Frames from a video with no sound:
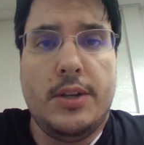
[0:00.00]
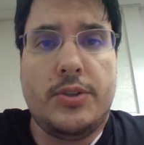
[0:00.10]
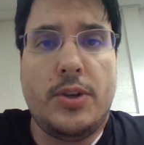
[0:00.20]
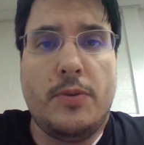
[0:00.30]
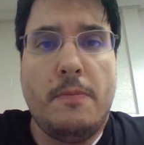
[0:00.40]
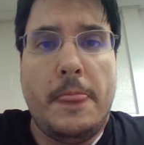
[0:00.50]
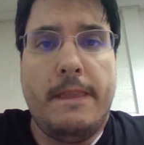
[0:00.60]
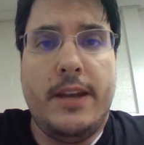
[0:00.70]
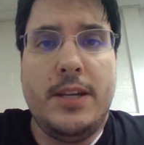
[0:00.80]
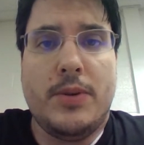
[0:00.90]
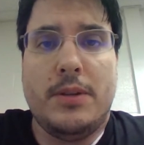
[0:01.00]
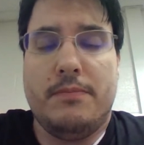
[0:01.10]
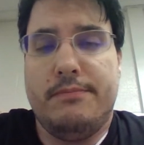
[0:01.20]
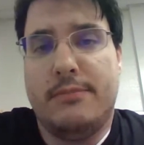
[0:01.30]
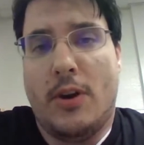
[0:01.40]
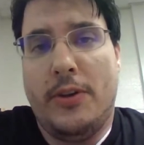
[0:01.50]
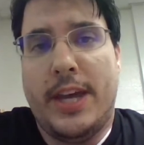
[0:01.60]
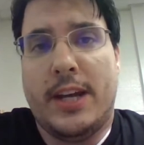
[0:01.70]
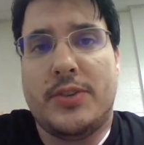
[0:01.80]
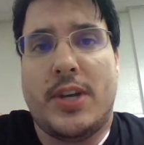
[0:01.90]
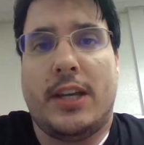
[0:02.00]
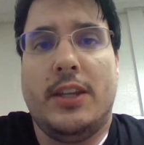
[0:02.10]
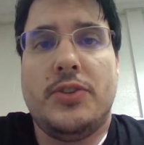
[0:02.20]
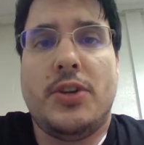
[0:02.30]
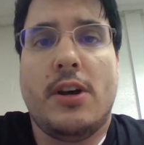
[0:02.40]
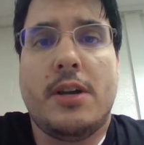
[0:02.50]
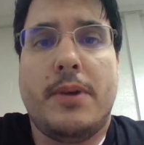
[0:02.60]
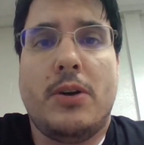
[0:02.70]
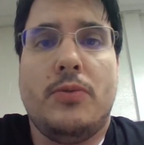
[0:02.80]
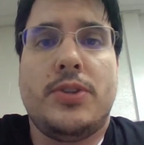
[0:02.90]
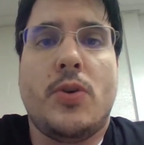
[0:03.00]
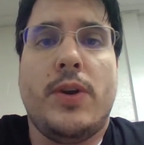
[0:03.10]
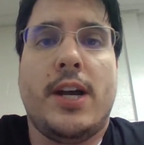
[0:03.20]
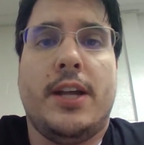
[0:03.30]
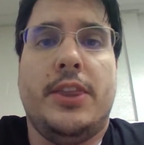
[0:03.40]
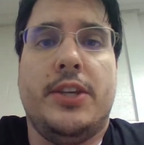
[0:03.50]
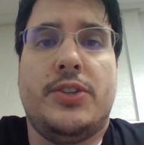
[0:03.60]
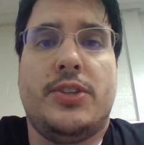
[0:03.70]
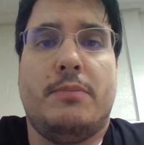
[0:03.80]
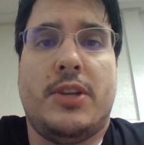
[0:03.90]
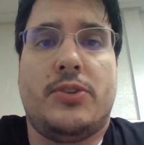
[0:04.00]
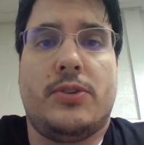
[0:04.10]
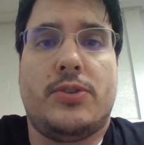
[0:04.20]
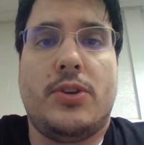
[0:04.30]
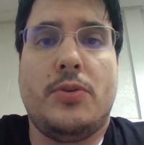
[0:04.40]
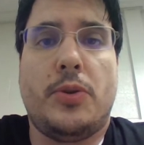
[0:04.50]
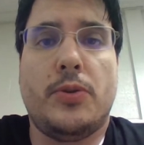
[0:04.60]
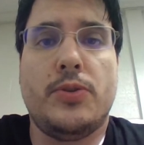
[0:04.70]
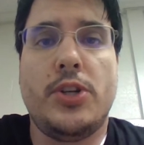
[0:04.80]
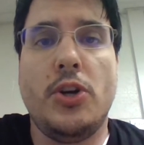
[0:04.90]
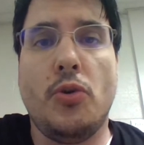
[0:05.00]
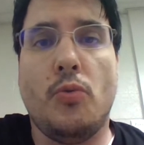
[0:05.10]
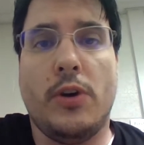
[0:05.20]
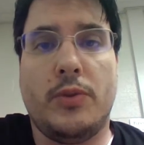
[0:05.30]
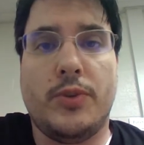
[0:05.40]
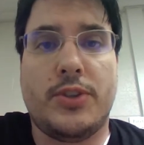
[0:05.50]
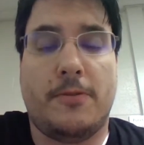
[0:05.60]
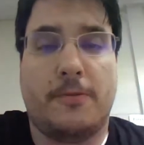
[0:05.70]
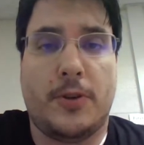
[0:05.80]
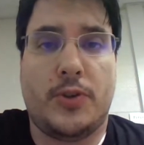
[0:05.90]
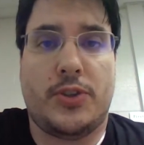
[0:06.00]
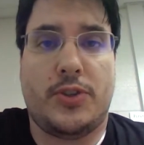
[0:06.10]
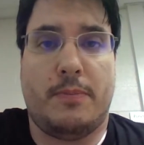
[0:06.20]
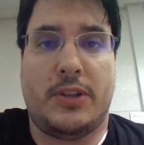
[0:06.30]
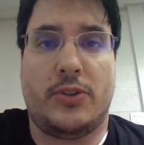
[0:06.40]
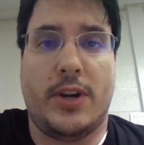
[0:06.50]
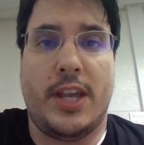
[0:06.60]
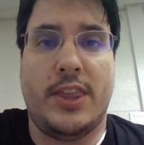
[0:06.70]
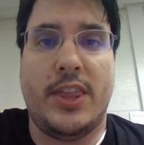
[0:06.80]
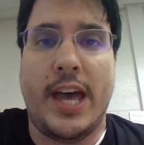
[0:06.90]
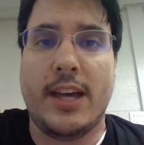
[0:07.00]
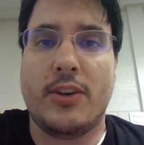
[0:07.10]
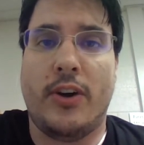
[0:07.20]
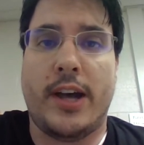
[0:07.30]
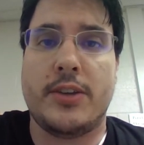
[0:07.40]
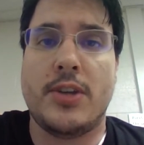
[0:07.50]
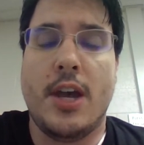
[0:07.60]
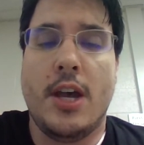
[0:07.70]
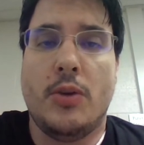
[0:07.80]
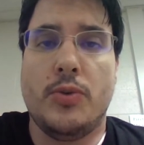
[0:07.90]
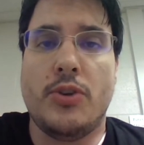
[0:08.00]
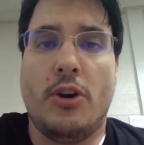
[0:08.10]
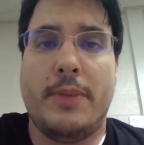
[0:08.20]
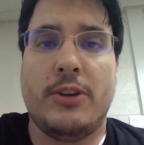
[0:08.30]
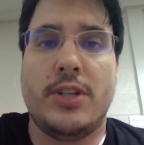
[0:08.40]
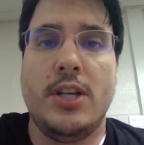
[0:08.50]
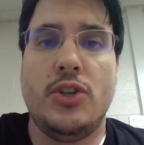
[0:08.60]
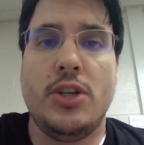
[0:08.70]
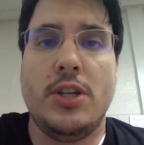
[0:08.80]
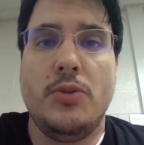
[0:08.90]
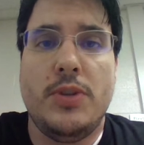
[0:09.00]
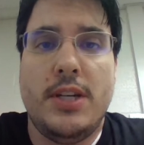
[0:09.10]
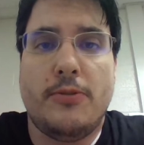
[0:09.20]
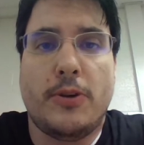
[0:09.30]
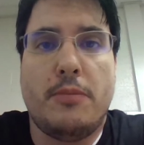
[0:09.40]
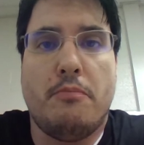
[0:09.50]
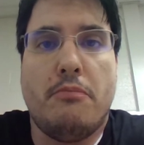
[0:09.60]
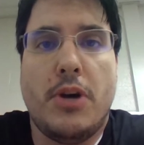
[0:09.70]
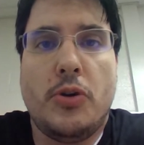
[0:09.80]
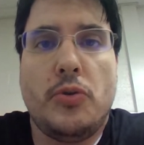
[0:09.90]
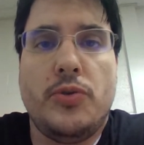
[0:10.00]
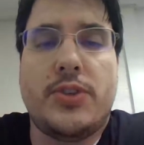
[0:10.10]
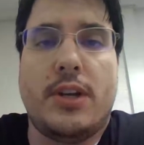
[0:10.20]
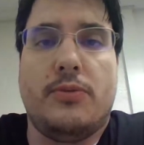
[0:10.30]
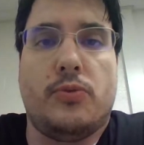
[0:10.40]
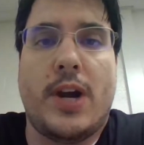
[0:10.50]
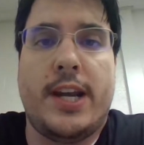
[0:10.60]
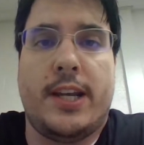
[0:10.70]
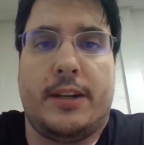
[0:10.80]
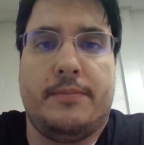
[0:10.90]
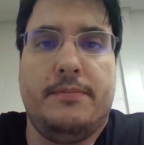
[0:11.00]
So, anyway, all that aside, let's talk about what's going on this semester. So, 1301 was the first semester, and that class was all about teaching you the different modes of writing.